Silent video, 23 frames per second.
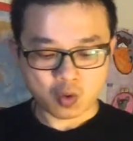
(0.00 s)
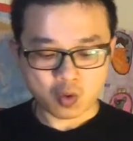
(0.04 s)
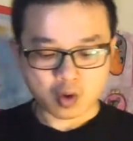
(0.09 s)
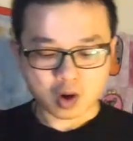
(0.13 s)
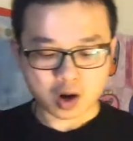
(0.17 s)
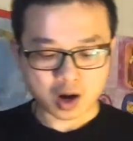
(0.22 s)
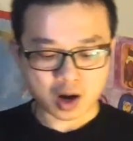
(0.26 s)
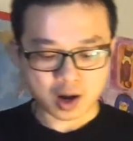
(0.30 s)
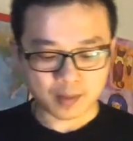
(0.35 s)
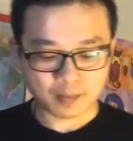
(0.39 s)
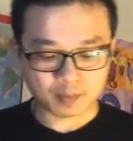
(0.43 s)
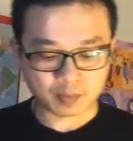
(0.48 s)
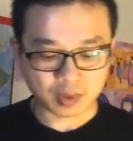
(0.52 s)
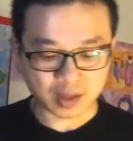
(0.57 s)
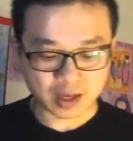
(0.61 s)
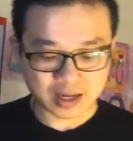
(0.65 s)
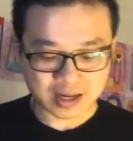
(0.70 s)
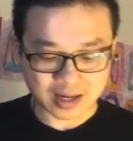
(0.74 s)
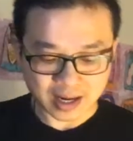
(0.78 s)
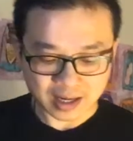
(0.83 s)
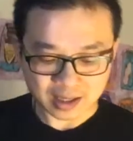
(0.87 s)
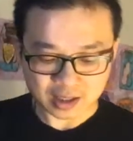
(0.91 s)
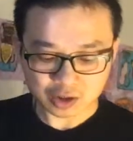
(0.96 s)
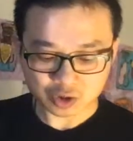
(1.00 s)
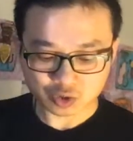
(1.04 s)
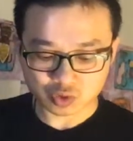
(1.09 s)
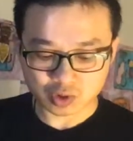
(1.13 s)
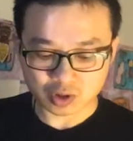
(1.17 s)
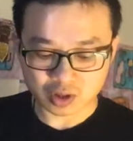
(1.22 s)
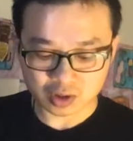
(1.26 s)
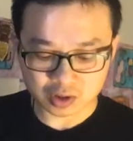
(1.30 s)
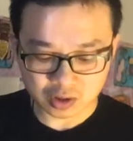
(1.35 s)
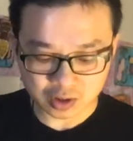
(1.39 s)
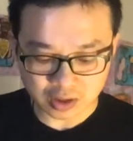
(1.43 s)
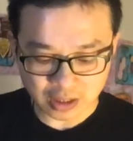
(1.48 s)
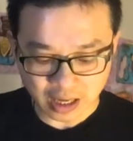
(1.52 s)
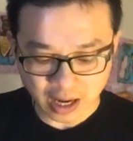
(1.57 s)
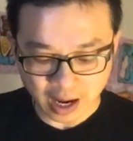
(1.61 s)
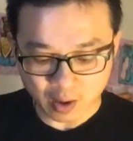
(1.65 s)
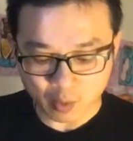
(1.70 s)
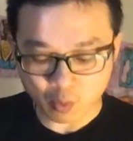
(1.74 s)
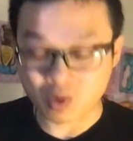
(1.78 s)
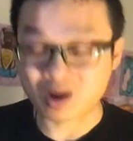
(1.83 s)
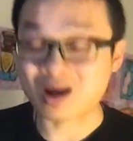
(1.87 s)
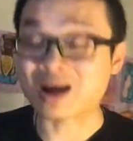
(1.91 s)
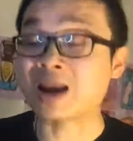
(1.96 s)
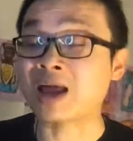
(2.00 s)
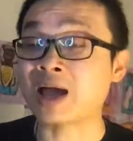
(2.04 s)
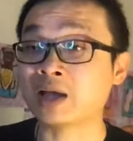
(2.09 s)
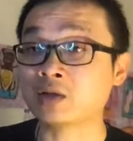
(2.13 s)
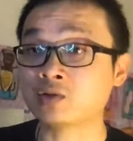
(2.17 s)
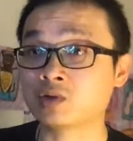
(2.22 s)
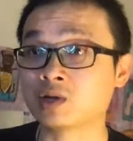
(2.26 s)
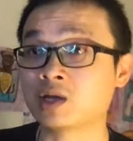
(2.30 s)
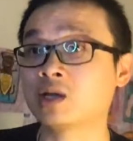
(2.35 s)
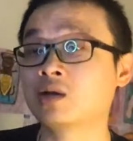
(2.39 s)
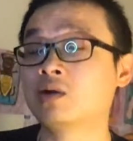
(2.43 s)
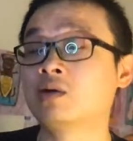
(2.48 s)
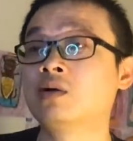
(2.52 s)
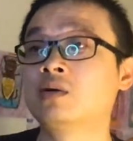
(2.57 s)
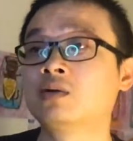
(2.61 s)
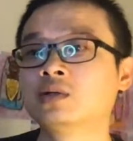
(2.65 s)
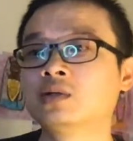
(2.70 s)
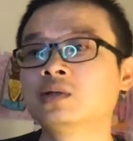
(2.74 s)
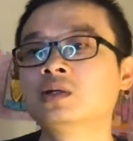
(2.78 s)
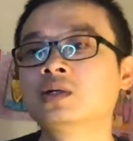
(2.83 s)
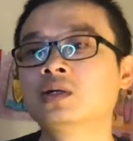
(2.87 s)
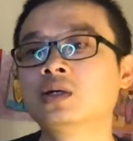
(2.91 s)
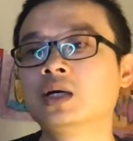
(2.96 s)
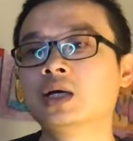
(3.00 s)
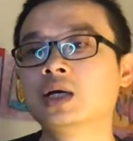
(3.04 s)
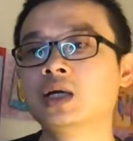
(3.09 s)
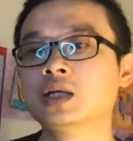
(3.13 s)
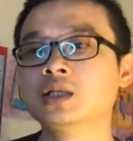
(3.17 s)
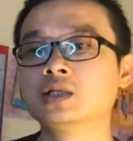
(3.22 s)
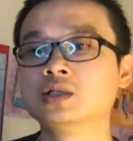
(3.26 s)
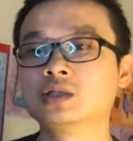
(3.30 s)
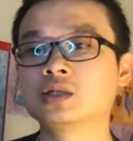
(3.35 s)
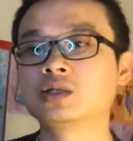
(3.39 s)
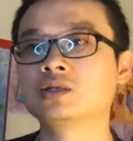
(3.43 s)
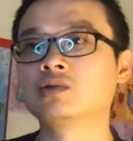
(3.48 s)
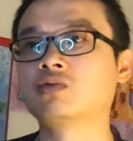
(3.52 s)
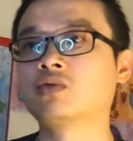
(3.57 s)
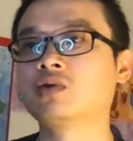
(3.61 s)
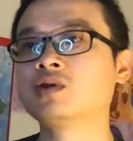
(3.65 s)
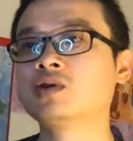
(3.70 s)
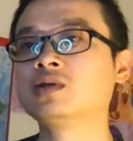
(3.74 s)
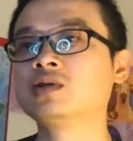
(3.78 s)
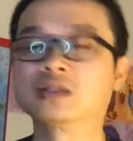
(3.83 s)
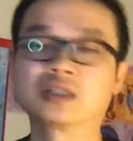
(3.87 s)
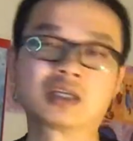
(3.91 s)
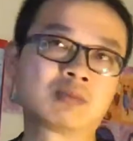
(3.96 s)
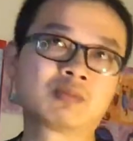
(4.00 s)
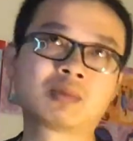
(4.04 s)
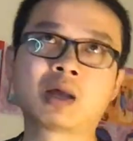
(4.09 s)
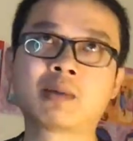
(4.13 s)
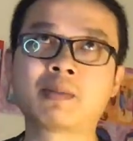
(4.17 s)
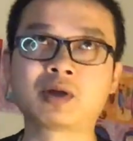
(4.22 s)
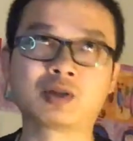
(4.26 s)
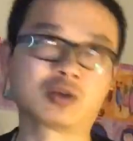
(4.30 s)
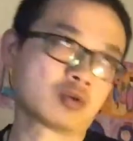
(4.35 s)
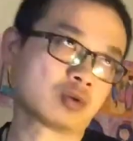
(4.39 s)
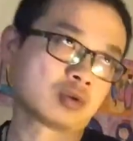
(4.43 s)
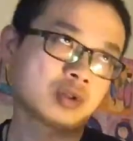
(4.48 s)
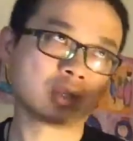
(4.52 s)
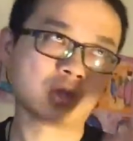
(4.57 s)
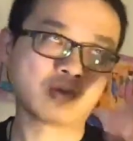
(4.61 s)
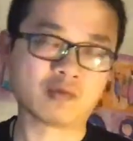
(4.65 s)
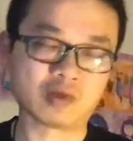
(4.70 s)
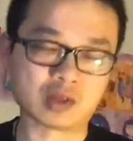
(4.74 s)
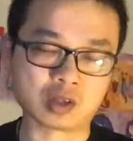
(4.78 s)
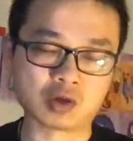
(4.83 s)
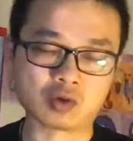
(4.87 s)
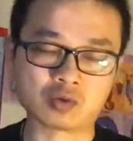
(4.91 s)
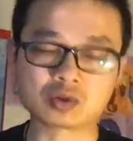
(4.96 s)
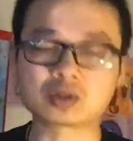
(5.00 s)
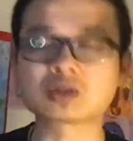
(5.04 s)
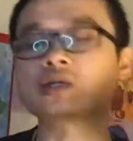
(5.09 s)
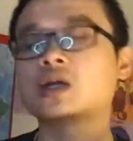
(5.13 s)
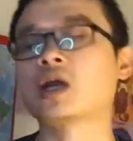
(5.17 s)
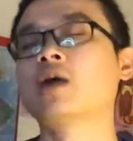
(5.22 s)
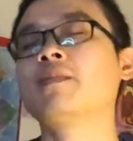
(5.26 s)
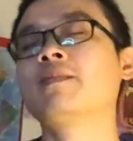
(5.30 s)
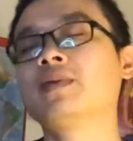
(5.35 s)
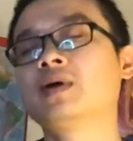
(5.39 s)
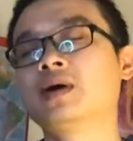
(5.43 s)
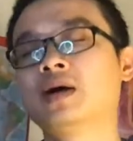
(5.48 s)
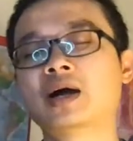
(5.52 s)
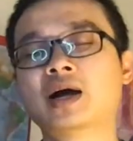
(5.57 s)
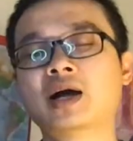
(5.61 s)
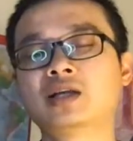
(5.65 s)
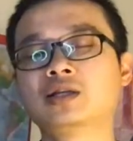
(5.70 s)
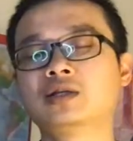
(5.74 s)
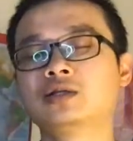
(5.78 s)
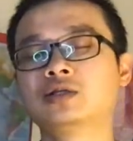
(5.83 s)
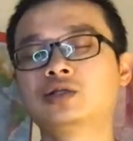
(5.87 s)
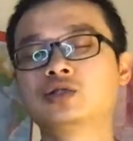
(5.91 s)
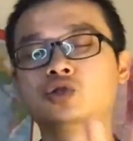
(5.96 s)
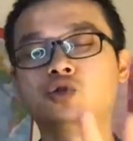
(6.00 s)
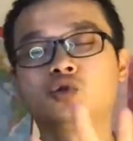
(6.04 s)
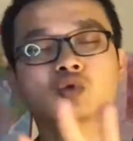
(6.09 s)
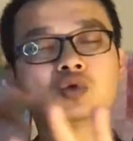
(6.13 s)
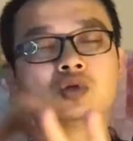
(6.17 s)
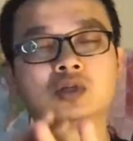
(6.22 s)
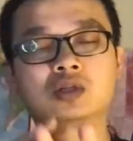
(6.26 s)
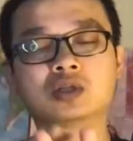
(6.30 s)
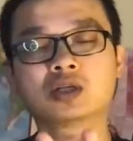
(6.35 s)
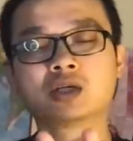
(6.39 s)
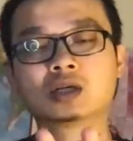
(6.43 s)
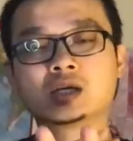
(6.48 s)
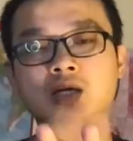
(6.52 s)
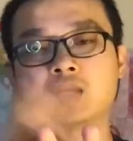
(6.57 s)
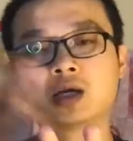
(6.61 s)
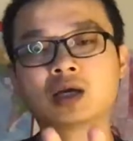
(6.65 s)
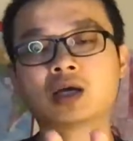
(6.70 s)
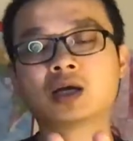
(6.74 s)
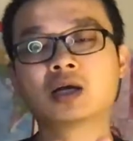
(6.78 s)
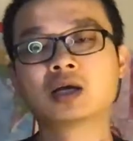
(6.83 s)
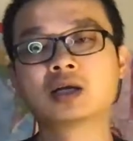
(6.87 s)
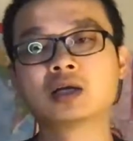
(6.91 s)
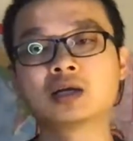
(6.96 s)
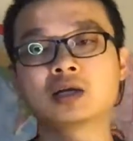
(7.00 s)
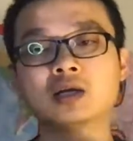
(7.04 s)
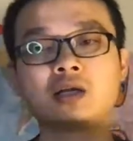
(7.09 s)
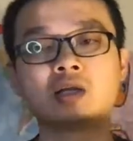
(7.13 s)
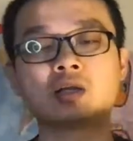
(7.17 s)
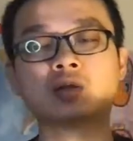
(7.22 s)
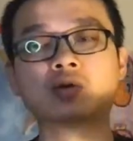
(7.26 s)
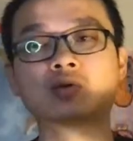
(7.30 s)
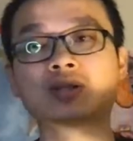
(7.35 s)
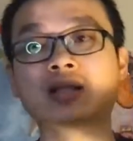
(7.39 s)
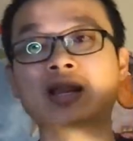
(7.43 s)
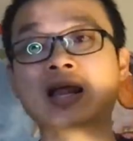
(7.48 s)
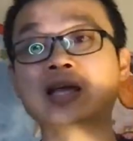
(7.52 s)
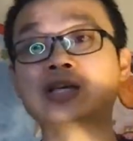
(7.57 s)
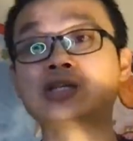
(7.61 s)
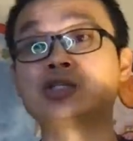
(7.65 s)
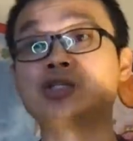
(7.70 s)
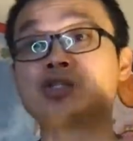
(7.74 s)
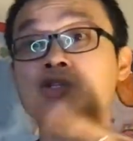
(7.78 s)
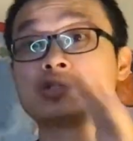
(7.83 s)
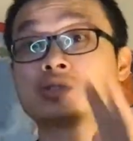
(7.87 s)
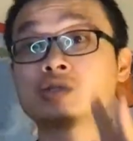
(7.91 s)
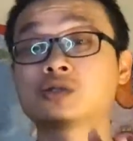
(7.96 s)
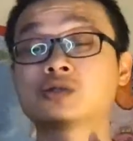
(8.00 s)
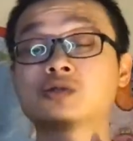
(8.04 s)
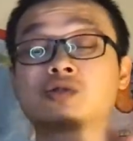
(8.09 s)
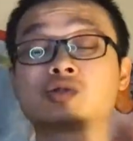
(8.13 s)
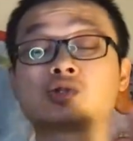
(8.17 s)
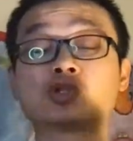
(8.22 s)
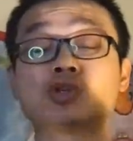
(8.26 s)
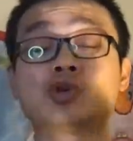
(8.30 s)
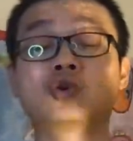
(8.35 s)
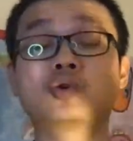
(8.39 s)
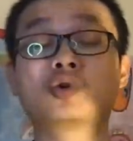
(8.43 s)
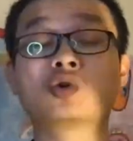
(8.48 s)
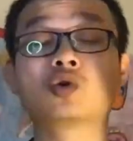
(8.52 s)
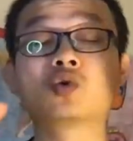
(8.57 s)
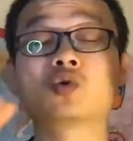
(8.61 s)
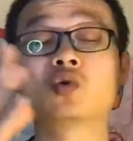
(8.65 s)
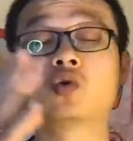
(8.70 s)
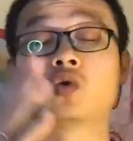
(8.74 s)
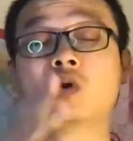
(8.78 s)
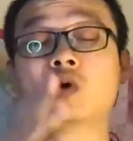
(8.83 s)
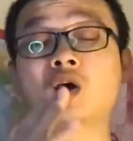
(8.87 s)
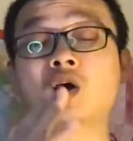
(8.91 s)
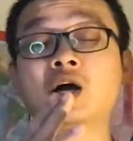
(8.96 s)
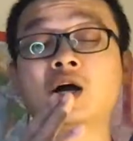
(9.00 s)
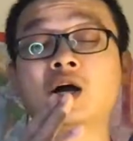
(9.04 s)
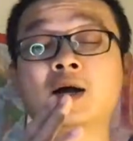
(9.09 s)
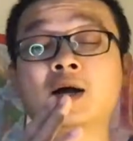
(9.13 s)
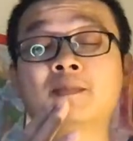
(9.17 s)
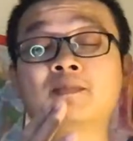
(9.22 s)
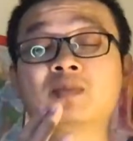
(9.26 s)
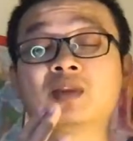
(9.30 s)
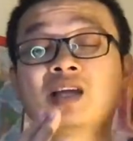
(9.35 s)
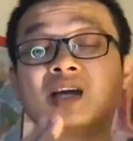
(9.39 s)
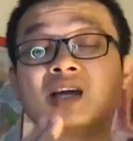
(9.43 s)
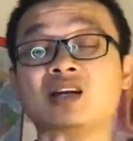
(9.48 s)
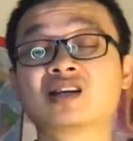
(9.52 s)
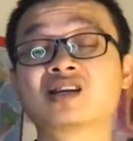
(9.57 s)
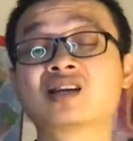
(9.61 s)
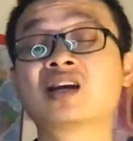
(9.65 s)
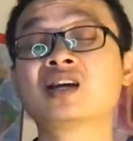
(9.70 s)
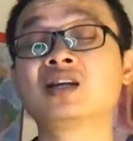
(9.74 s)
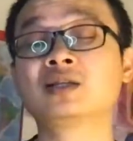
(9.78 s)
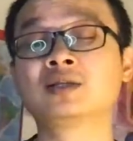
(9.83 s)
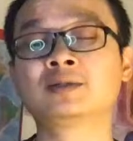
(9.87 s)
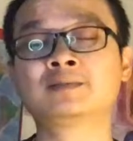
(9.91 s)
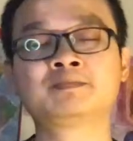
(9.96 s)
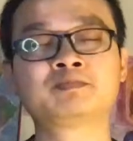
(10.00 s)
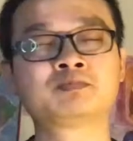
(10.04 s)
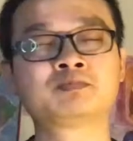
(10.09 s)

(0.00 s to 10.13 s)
another strategy that I would like to add on in general, sometimes I don't even use scalp, I just use the needle that I just show you the other night.